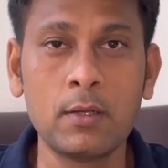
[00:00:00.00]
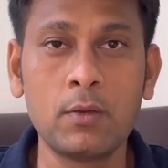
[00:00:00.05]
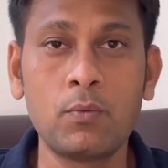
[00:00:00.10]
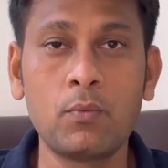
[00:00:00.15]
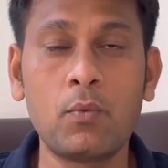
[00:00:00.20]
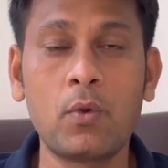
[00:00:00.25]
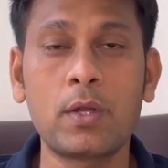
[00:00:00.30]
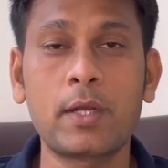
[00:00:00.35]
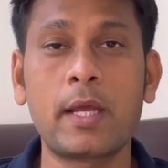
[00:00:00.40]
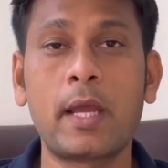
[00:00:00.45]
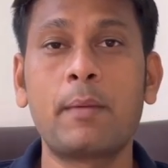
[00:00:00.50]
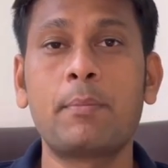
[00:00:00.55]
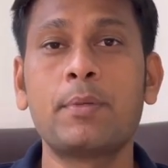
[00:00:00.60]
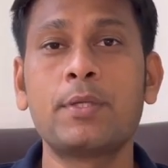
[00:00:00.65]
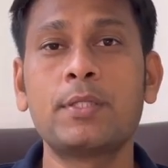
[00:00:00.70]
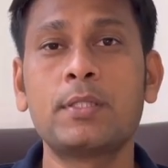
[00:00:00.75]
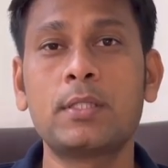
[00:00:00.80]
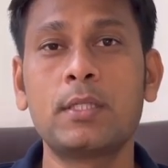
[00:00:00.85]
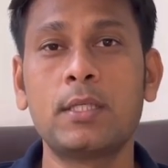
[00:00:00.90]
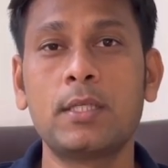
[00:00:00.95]
What
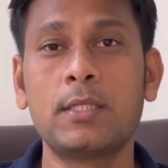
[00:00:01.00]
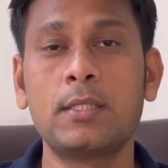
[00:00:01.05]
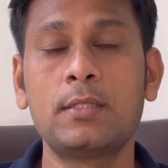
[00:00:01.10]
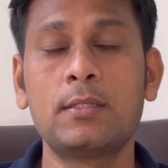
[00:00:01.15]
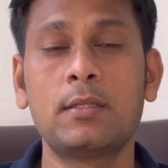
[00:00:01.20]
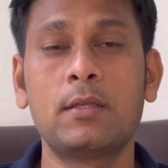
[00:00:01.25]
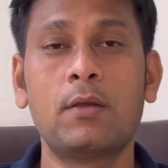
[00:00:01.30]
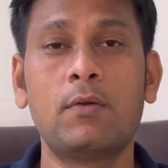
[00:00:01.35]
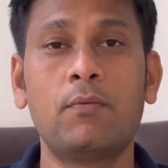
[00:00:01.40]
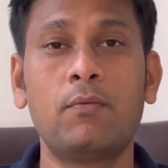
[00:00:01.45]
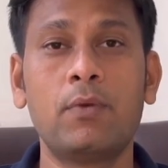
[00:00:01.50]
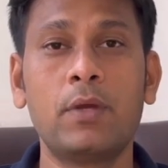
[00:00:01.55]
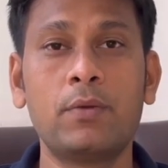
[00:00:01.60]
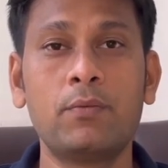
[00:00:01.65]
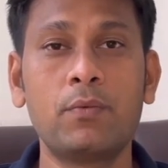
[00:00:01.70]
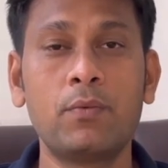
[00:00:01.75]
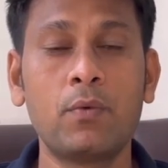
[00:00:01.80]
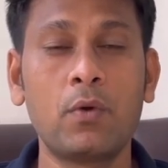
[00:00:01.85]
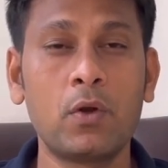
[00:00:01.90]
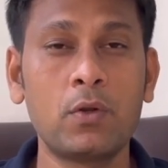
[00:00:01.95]
happens is
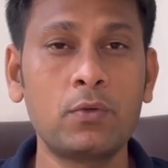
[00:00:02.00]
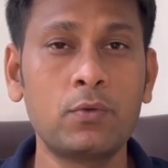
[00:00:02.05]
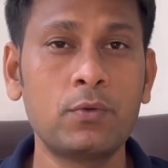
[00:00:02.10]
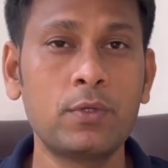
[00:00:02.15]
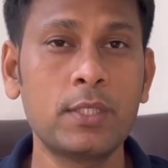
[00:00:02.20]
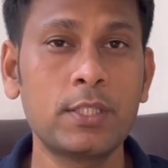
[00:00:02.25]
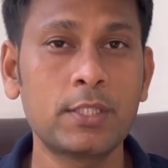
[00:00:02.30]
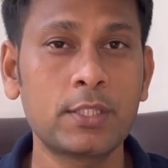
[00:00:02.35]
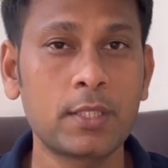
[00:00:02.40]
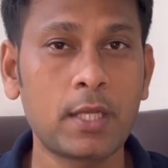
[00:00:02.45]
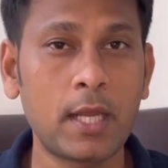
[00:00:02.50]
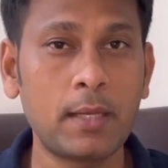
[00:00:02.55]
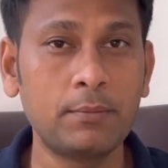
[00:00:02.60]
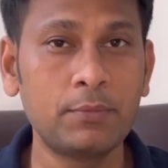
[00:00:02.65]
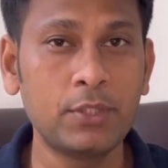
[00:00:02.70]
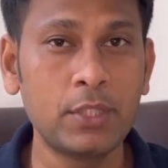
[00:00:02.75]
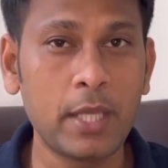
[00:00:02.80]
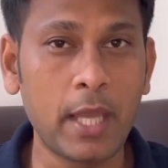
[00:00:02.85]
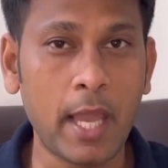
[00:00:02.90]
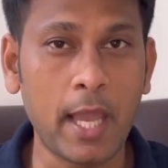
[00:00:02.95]
when we want to
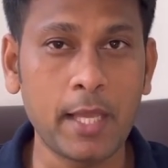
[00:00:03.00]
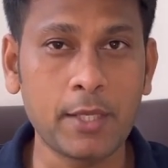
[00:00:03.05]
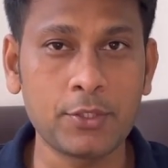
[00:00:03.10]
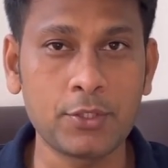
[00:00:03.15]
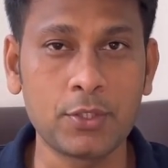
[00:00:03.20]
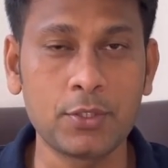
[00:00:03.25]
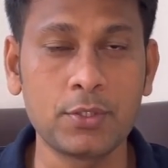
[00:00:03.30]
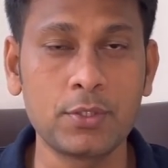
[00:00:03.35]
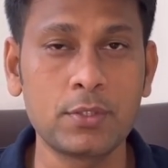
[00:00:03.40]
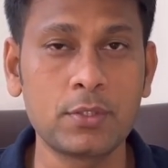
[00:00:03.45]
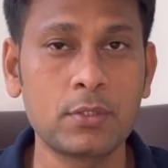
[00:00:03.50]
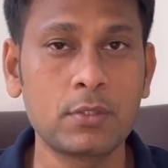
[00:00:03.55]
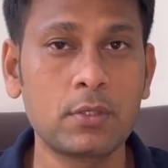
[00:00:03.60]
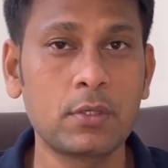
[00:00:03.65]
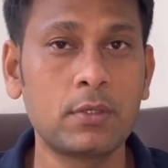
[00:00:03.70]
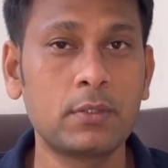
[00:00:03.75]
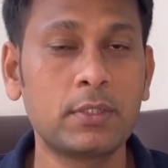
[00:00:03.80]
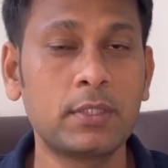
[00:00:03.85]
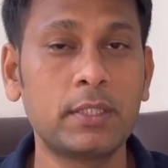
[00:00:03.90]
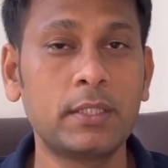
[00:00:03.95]
describe the actions
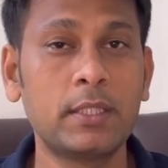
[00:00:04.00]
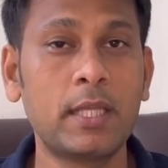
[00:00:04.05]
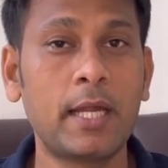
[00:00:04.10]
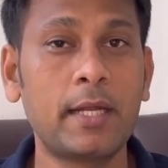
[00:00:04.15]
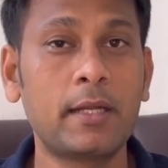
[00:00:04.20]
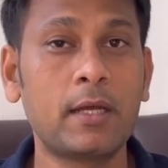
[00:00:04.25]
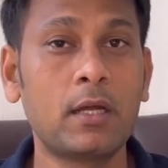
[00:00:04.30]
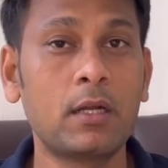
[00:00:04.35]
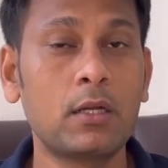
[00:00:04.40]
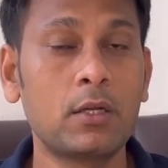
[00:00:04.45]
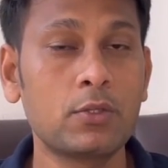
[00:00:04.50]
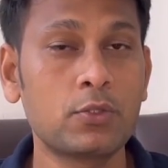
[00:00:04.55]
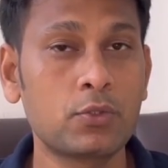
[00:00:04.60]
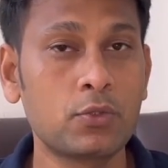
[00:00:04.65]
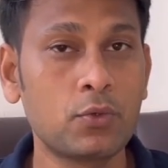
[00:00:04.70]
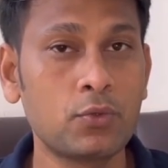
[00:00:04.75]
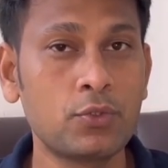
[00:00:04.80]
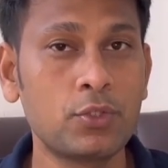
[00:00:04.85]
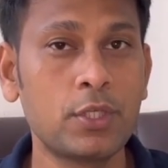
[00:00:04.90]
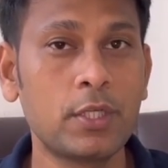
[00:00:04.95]
that are
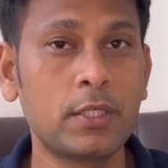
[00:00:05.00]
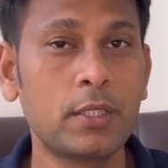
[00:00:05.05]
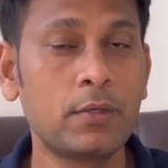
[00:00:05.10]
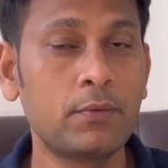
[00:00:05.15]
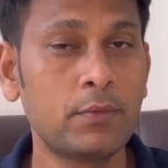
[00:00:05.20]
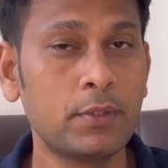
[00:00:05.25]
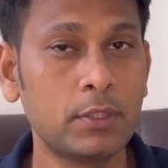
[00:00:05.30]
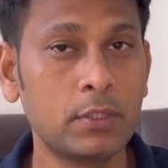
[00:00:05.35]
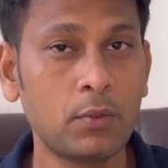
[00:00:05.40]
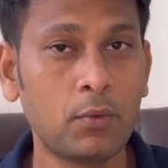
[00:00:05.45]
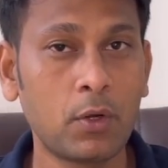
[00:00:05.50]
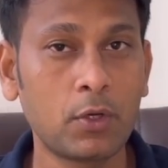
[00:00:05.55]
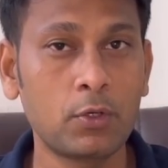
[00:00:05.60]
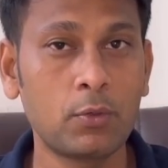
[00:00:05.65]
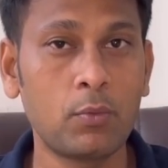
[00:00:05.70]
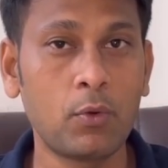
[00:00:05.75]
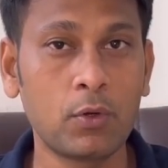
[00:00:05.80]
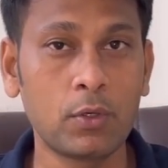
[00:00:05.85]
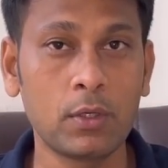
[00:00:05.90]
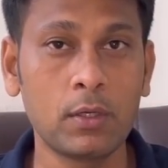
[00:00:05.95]
associated with the water
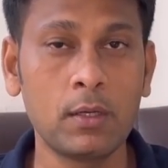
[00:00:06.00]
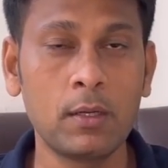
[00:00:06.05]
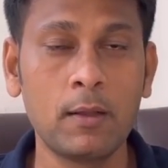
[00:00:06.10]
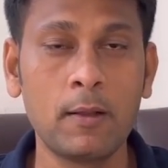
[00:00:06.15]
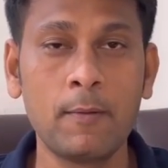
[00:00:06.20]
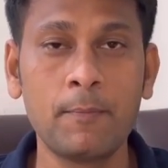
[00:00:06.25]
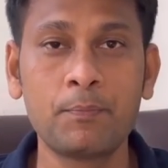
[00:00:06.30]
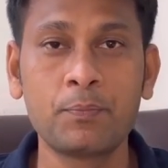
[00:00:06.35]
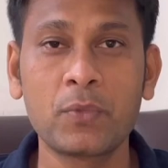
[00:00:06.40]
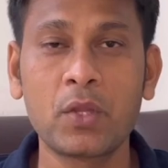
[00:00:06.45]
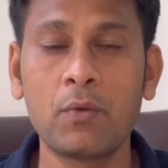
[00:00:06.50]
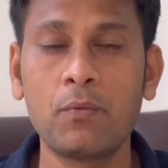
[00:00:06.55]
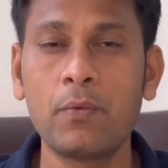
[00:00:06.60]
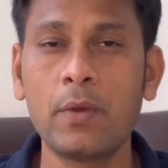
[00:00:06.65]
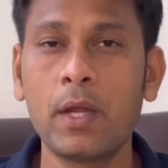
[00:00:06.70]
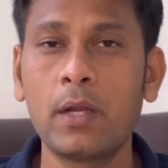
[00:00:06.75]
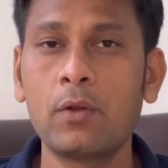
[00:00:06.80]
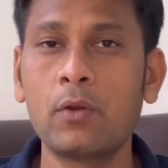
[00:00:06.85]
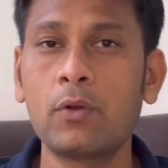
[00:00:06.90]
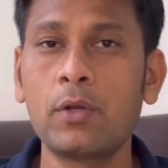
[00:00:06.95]
bottle, we
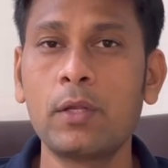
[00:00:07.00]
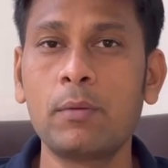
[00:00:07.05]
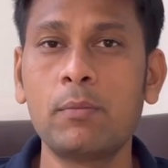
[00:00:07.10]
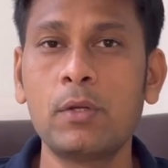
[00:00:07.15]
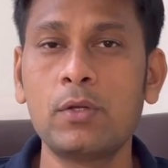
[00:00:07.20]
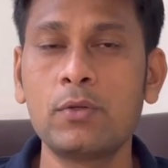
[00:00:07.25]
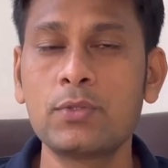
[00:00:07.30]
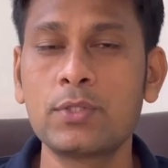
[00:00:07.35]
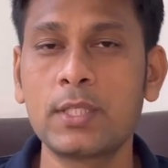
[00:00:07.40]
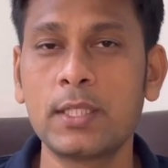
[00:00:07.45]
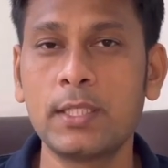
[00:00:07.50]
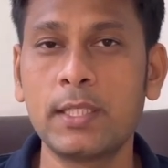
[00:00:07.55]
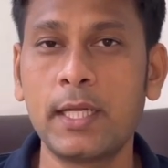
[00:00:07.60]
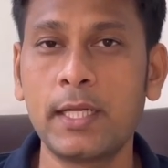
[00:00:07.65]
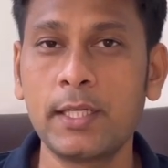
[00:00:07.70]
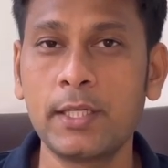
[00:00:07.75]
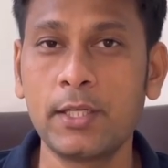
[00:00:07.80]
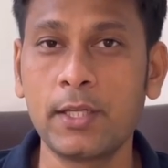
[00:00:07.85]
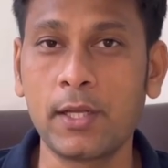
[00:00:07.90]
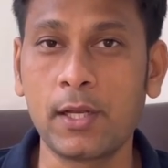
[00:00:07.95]
are not able to say
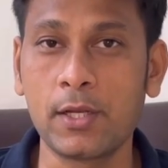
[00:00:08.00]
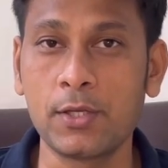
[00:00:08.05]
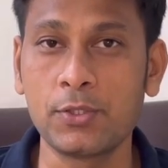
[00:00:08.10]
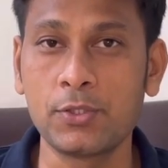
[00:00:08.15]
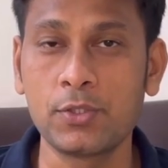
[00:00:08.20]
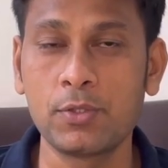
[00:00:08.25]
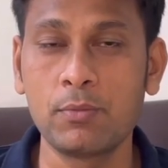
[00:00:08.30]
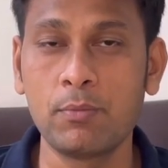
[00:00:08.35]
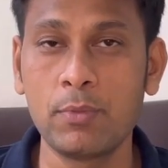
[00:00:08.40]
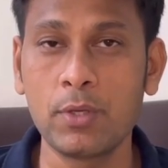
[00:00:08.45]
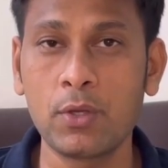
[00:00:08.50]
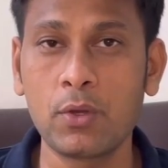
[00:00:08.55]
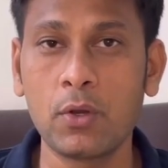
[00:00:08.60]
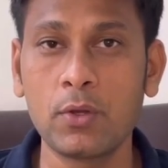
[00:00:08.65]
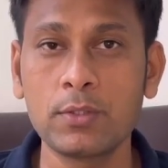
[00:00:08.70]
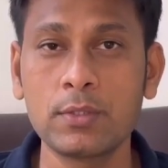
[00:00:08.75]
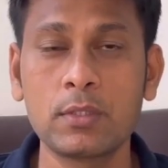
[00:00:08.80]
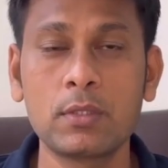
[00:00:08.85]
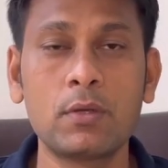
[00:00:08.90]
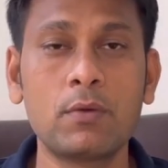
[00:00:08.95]
that in English
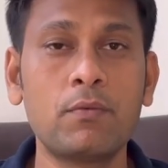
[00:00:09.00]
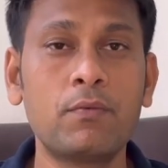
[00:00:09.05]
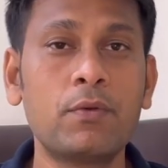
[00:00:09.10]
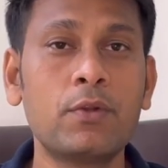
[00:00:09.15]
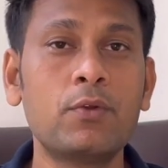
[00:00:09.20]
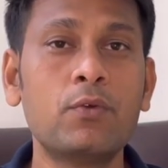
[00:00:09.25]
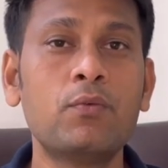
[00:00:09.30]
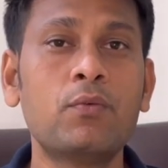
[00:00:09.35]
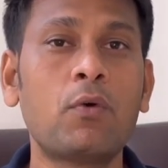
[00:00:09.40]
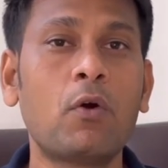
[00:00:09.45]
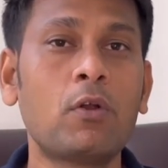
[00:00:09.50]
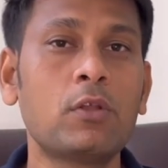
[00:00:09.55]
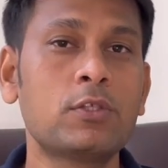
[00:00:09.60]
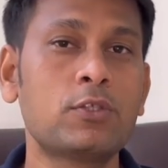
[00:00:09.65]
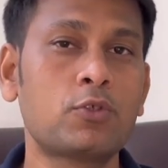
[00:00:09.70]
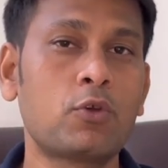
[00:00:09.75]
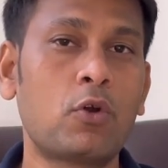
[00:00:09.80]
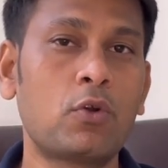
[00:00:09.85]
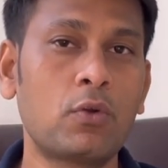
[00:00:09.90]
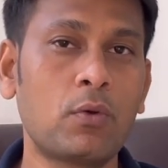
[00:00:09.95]
because we do fall
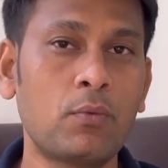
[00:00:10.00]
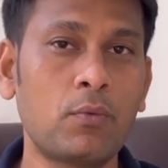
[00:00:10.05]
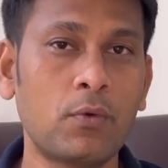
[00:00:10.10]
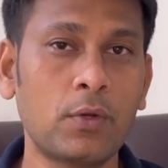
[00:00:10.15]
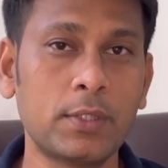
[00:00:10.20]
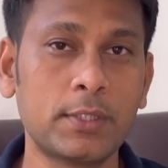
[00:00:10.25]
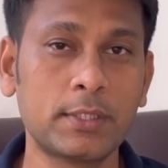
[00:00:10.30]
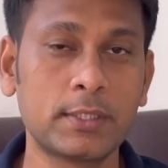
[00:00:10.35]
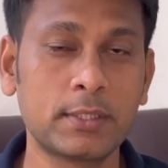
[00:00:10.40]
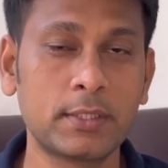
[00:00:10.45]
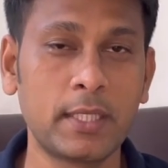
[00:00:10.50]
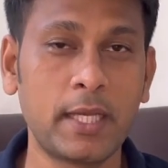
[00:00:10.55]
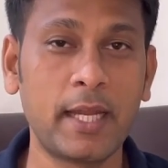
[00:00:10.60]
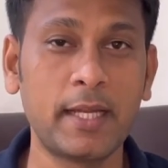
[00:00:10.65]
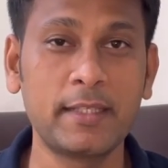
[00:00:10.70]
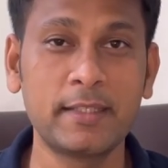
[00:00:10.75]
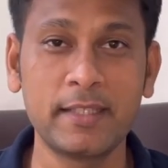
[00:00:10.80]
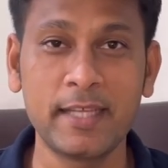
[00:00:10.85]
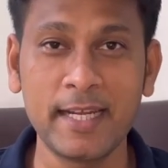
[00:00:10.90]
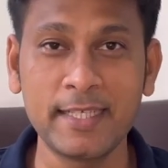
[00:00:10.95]
short of words,
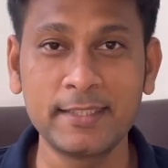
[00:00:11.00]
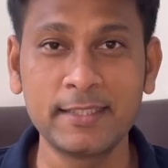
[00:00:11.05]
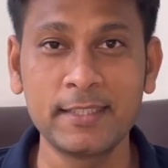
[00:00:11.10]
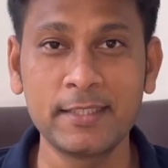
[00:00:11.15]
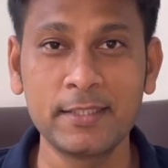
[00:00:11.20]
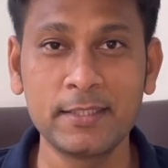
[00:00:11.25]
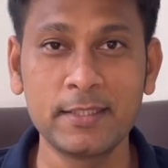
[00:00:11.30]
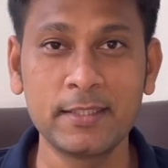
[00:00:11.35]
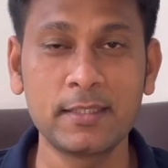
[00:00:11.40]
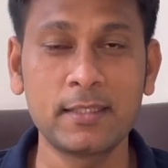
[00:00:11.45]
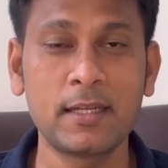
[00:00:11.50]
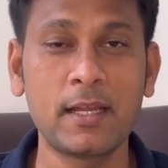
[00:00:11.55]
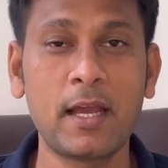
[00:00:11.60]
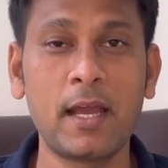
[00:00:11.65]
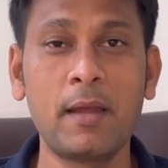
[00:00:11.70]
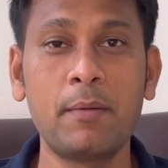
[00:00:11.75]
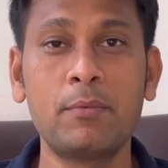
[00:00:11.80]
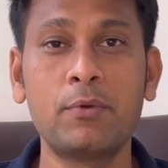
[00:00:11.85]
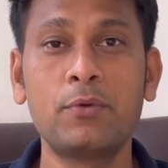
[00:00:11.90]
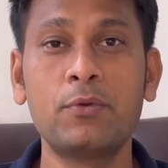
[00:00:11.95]
and that's the reason I
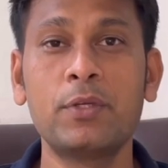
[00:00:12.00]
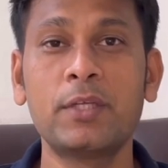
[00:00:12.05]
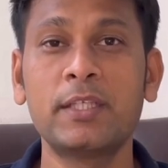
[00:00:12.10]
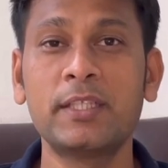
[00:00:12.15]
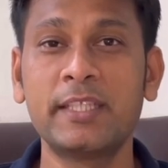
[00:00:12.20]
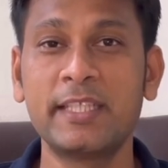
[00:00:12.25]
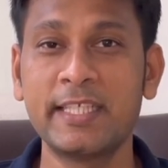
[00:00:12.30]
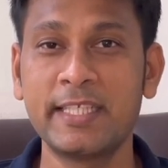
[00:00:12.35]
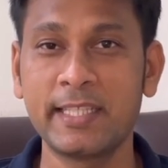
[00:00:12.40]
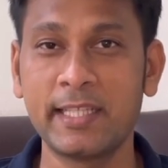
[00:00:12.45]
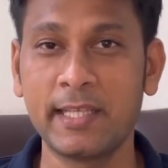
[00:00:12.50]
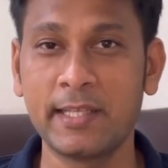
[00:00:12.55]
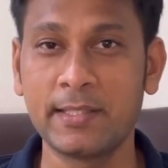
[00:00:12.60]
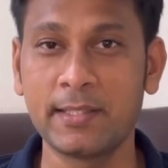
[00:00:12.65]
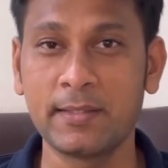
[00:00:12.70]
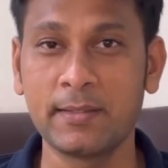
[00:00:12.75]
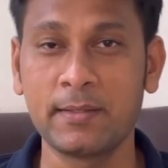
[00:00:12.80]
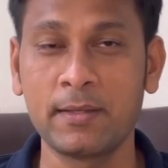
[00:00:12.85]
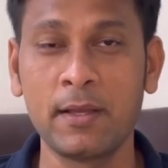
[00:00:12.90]
am doing this lesson.